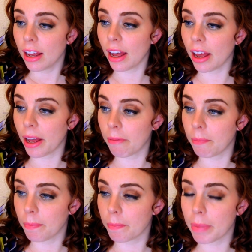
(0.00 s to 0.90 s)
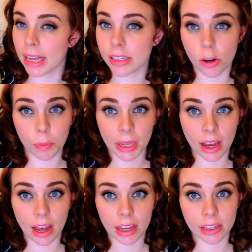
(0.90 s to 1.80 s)
Um, but
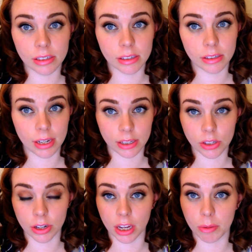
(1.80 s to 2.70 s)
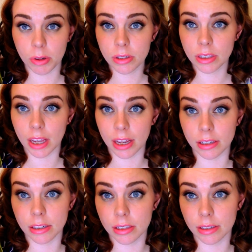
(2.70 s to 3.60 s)
OPI tests on animals
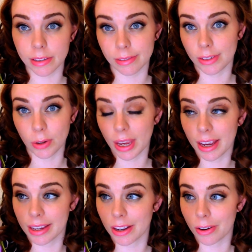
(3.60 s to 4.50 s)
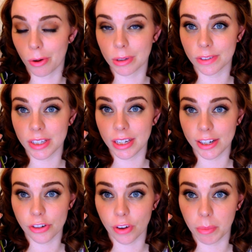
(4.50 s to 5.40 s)
and you can't get a hold of
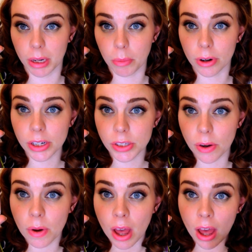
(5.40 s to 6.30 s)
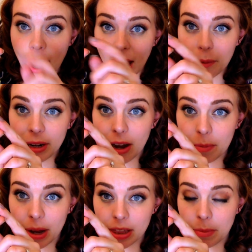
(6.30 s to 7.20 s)
Teenage Dream anymore. So I went out
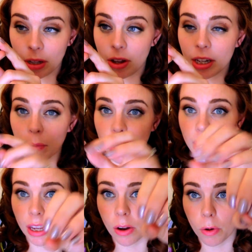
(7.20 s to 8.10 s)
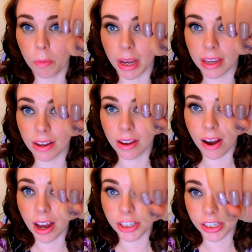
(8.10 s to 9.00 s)
and bought the Milani one and oh my
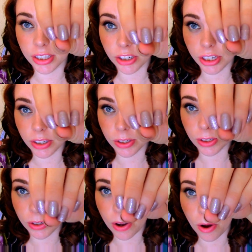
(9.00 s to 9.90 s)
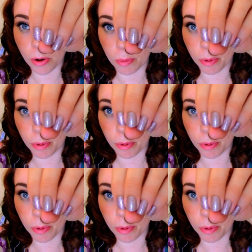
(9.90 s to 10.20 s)
gosh, it's just so